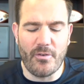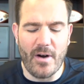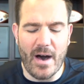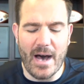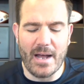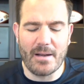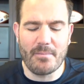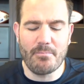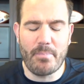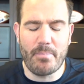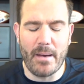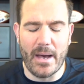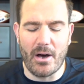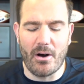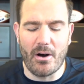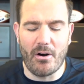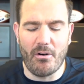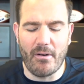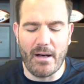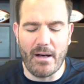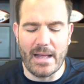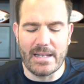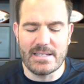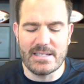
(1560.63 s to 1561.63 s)
Vonn
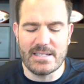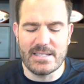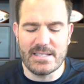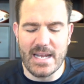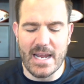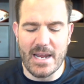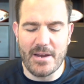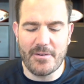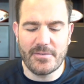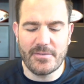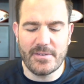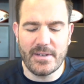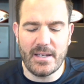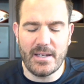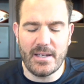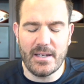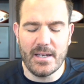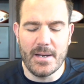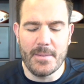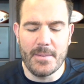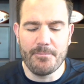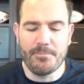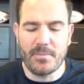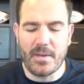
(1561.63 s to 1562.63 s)
Bell at
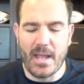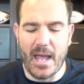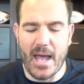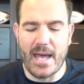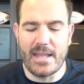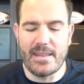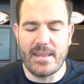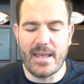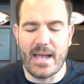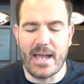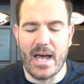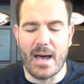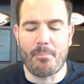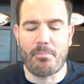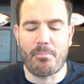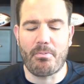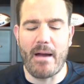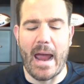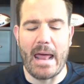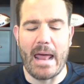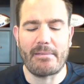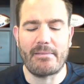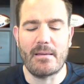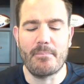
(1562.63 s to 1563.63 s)
safety, and they got
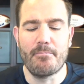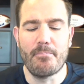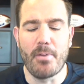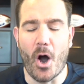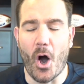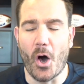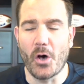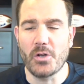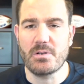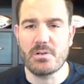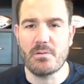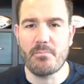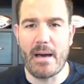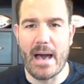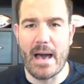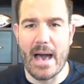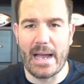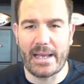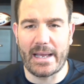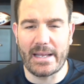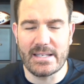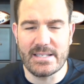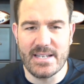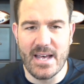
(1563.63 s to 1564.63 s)
Bradley Bozeman
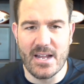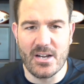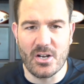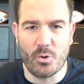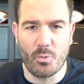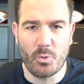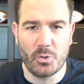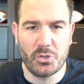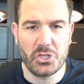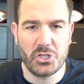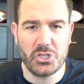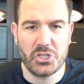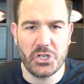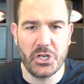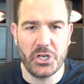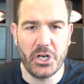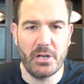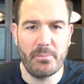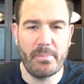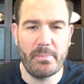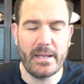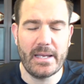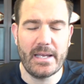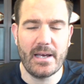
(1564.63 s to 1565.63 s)
back at center, which is
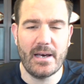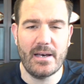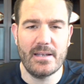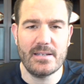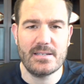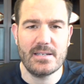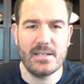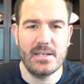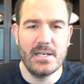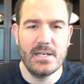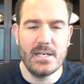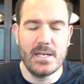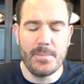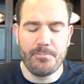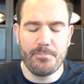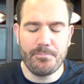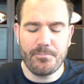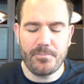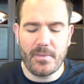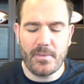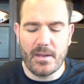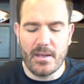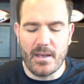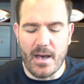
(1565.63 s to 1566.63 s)
good because
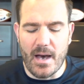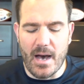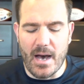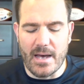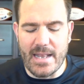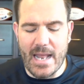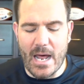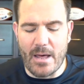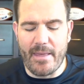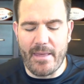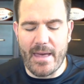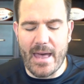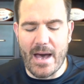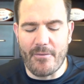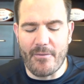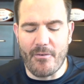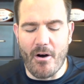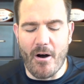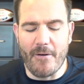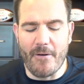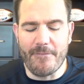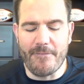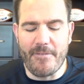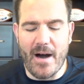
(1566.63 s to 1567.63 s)
uh, now they have
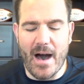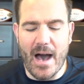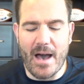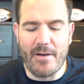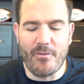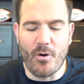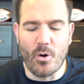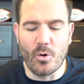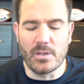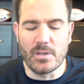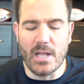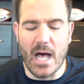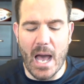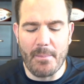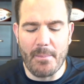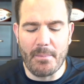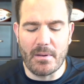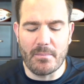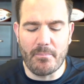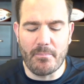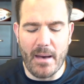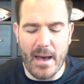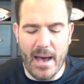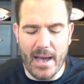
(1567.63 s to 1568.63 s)
all five O
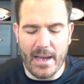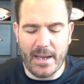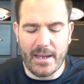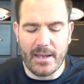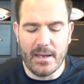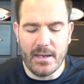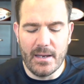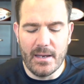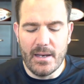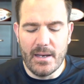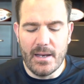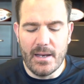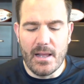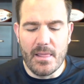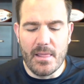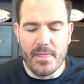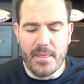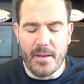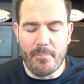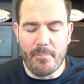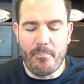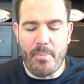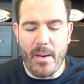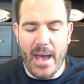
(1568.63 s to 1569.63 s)
linemen back.
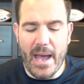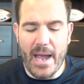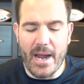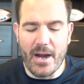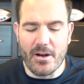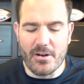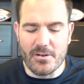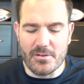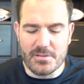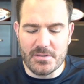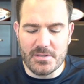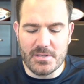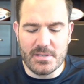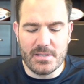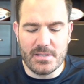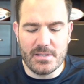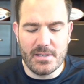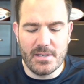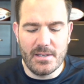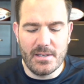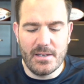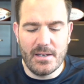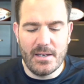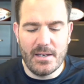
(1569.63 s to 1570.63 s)
The Bears
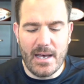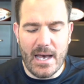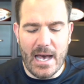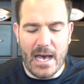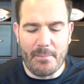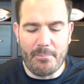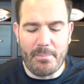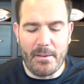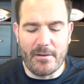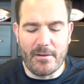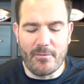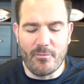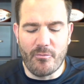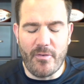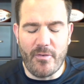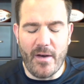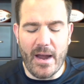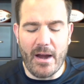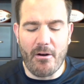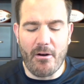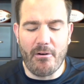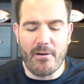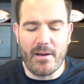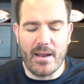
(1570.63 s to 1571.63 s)
have been
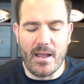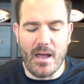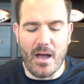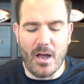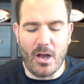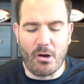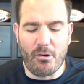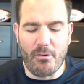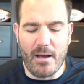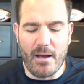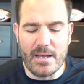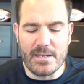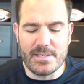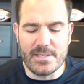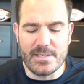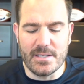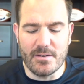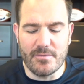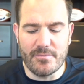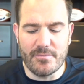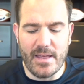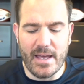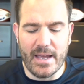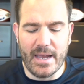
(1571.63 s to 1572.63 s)
very
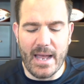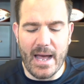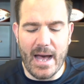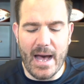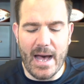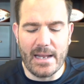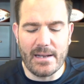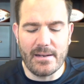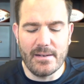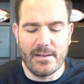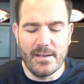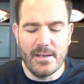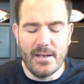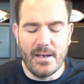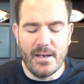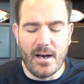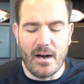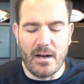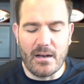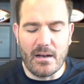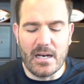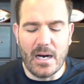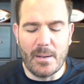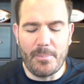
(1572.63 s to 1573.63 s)
aggressive. They got
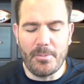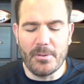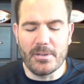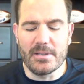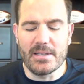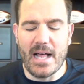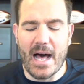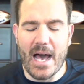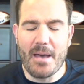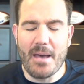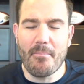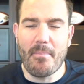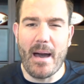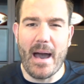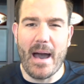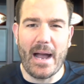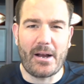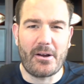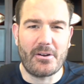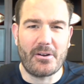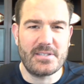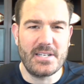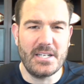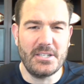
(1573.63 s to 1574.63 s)
a couple
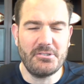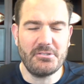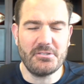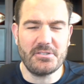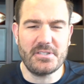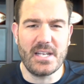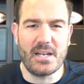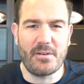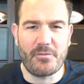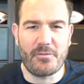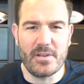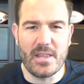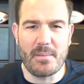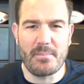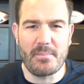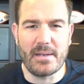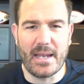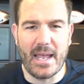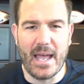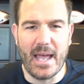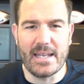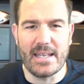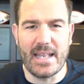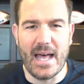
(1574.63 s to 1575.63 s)
linebackers. Interesting for them
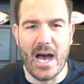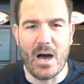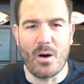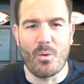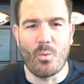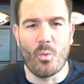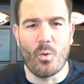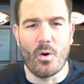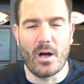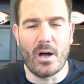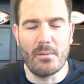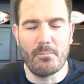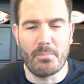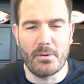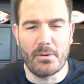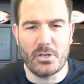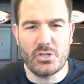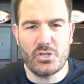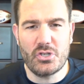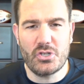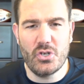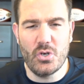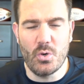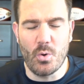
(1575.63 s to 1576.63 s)
to get not one,
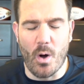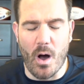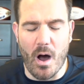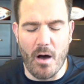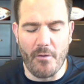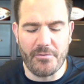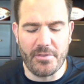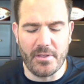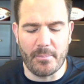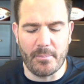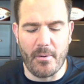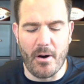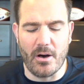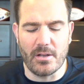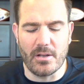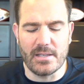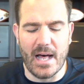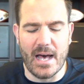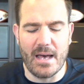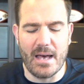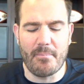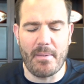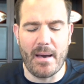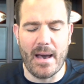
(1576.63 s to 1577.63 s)
but two off the ball
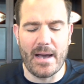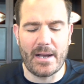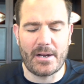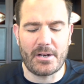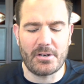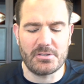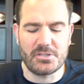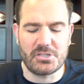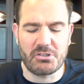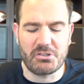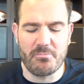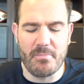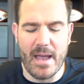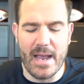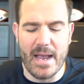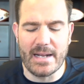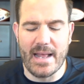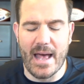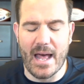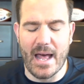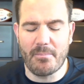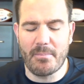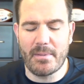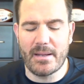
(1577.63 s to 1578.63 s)
linebackers
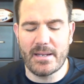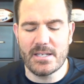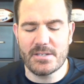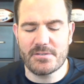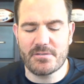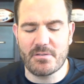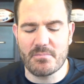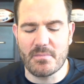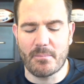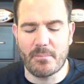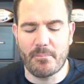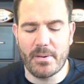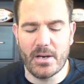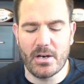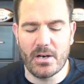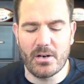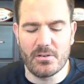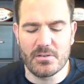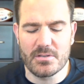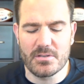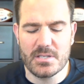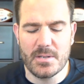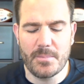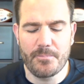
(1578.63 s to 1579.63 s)
Tremaine Edmunds from the
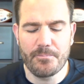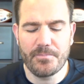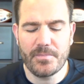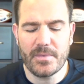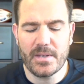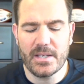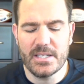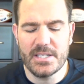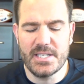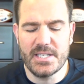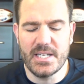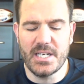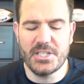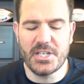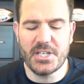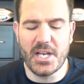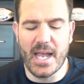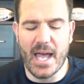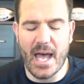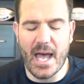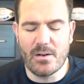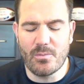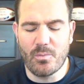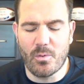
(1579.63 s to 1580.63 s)
Bills,
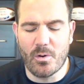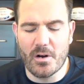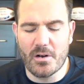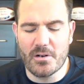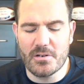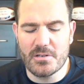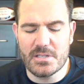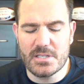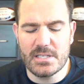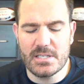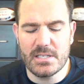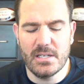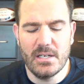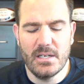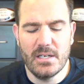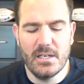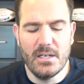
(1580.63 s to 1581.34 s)
TJ Edwards